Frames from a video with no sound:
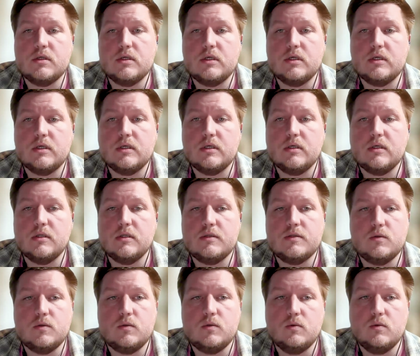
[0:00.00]

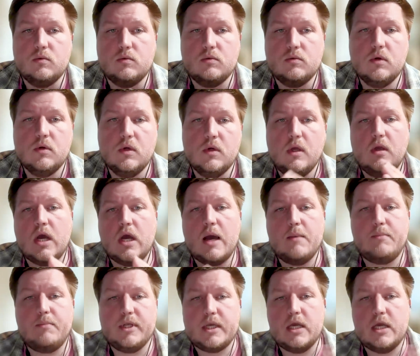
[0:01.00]
to
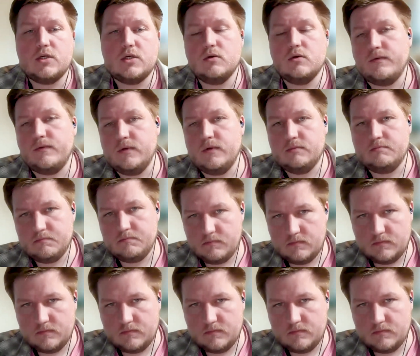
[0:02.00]
application of the